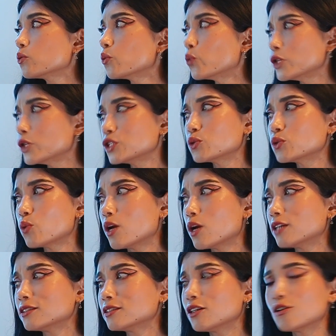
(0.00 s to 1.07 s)
which
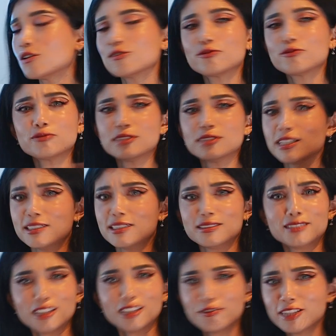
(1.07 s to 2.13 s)
one of the
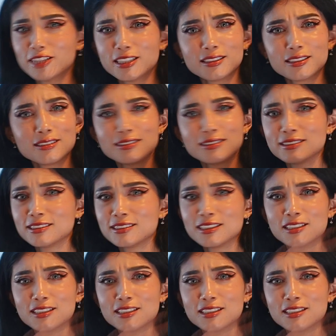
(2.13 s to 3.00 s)
seven,